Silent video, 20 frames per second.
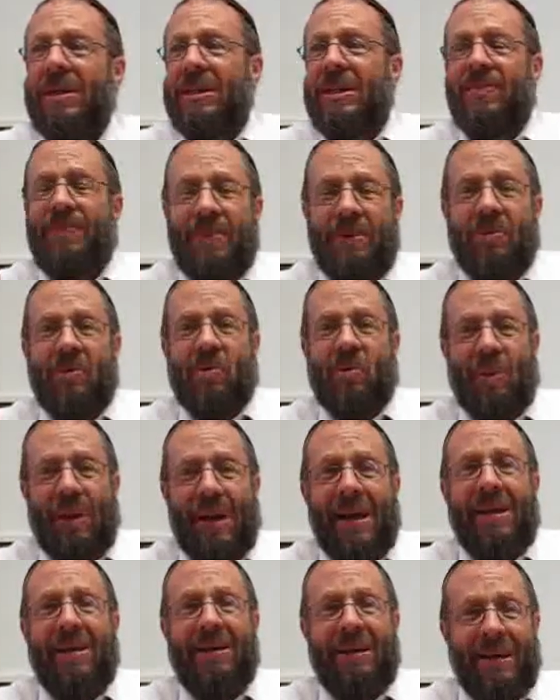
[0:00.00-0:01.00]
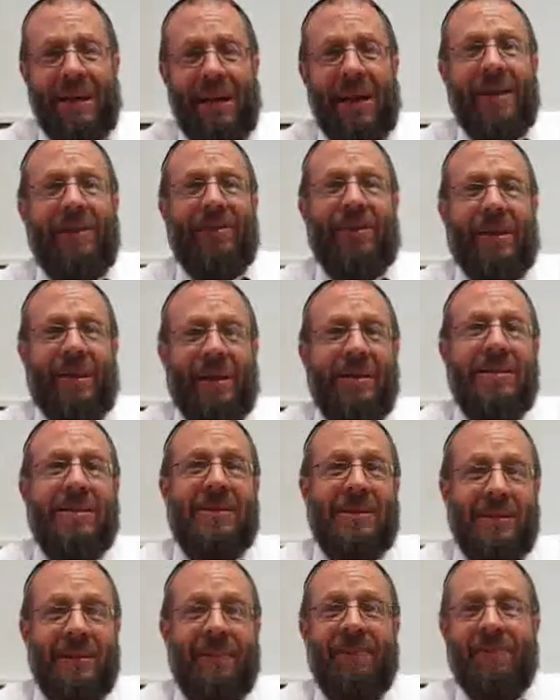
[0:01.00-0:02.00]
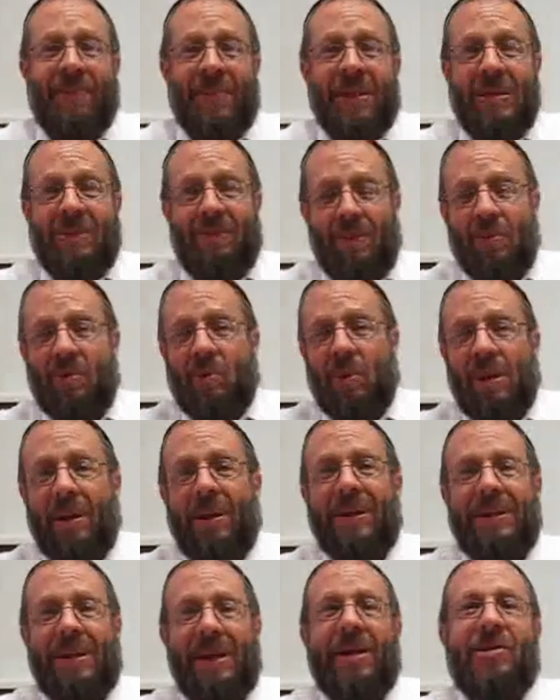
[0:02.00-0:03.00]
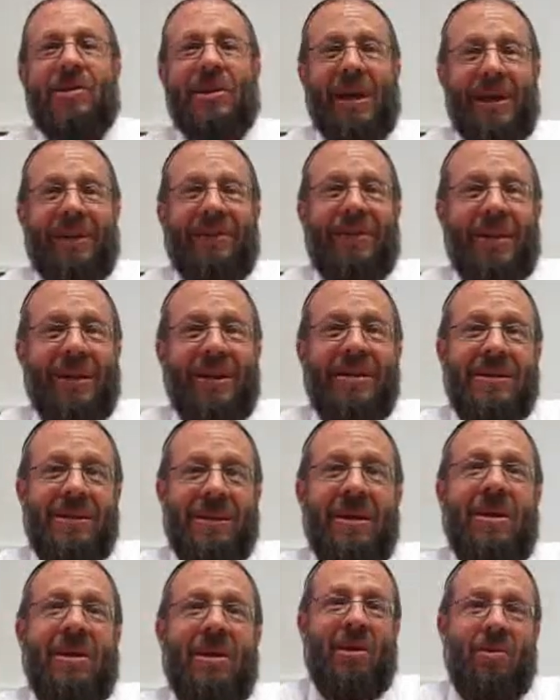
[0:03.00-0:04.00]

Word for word: spirituality and ethics, spirituality dash ethics,